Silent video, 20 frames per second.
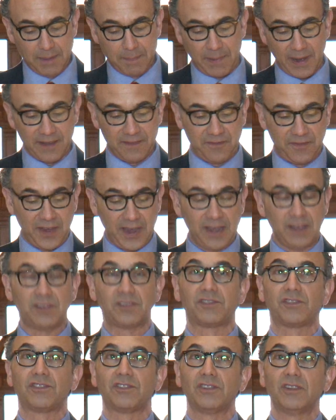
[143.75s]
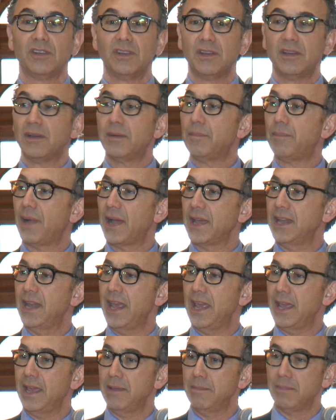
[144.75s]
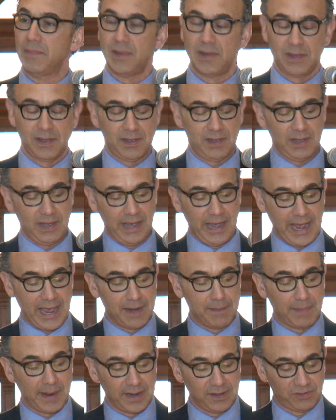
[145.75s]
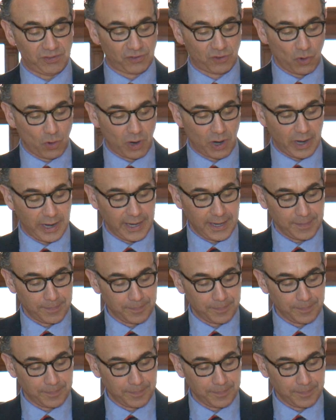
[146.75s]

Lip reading: by face, by name, and by story.